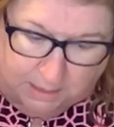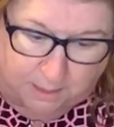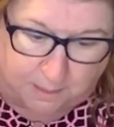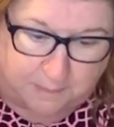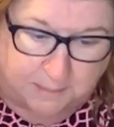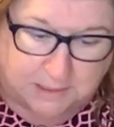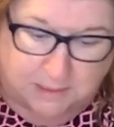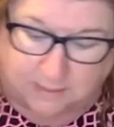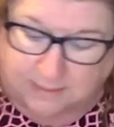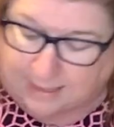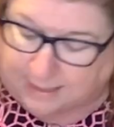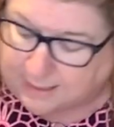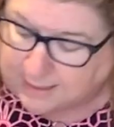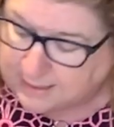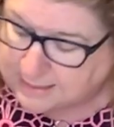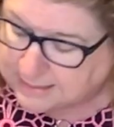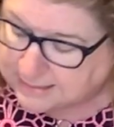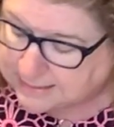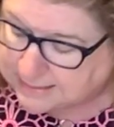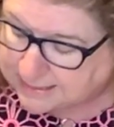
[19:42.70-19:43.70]
So that
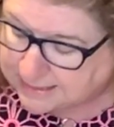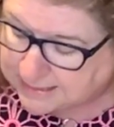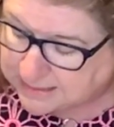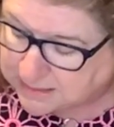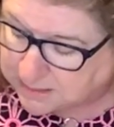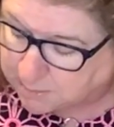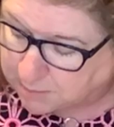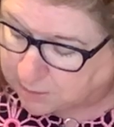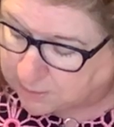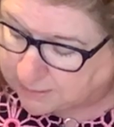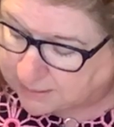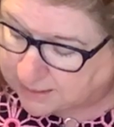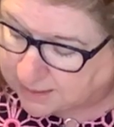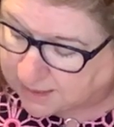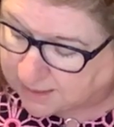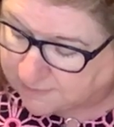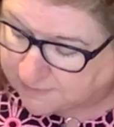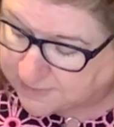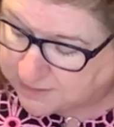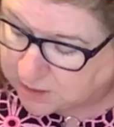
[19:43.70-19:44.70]
is the testimony
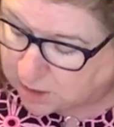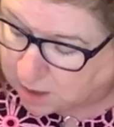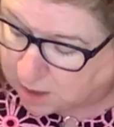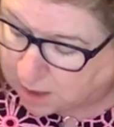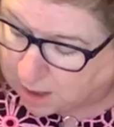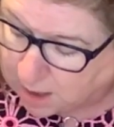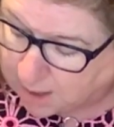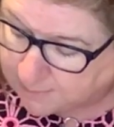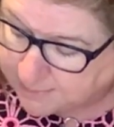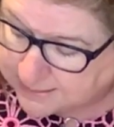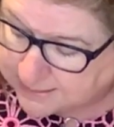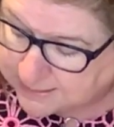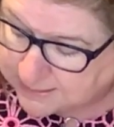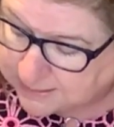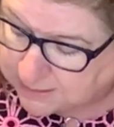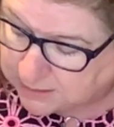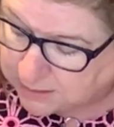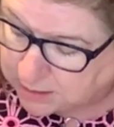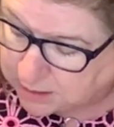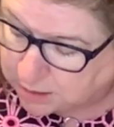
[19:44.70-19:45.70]
of Thomas
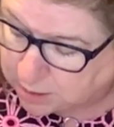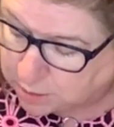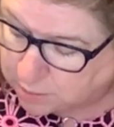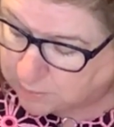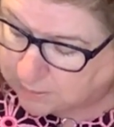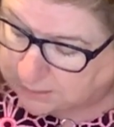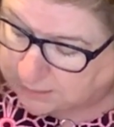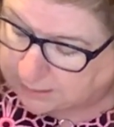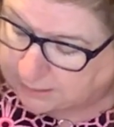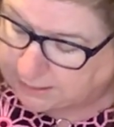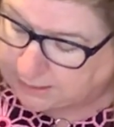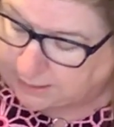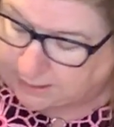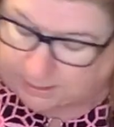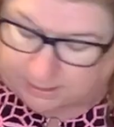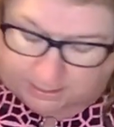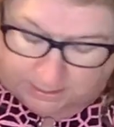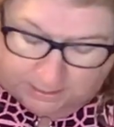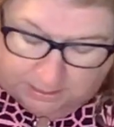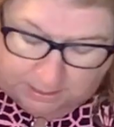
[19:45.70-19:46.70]

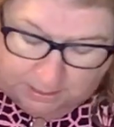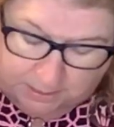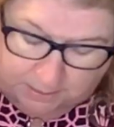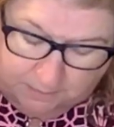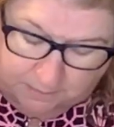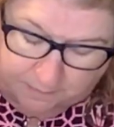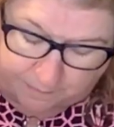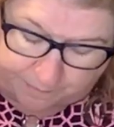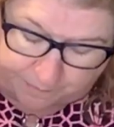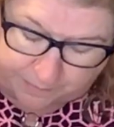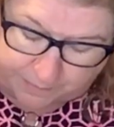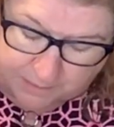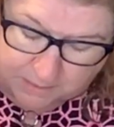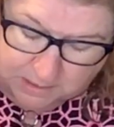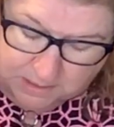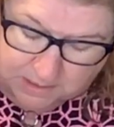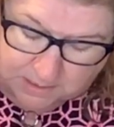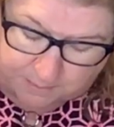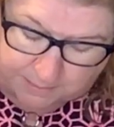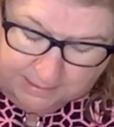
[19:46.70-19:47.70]
Hughley
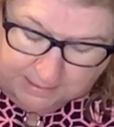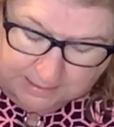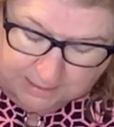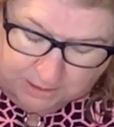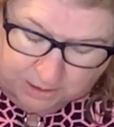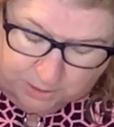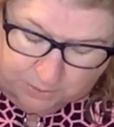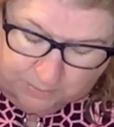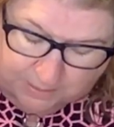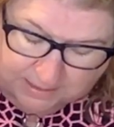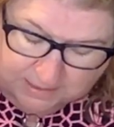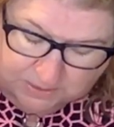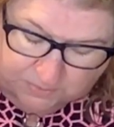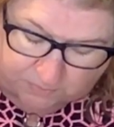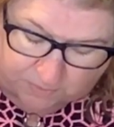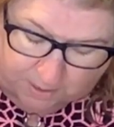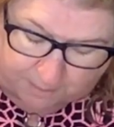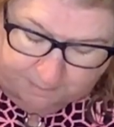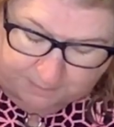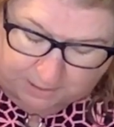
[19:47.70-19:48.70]
speaking to us
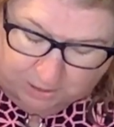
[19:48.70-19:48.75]
from the